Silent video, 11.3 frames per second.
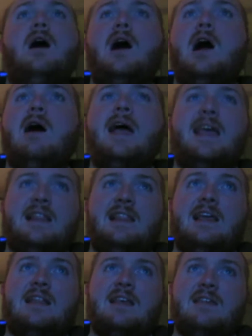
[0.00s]
Alright,
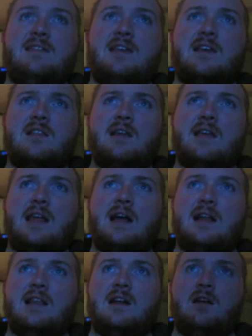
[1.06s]
let us take a look at
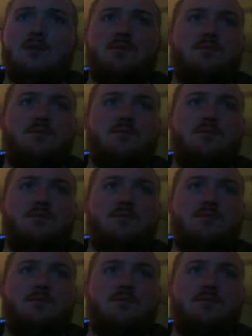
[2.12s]
our little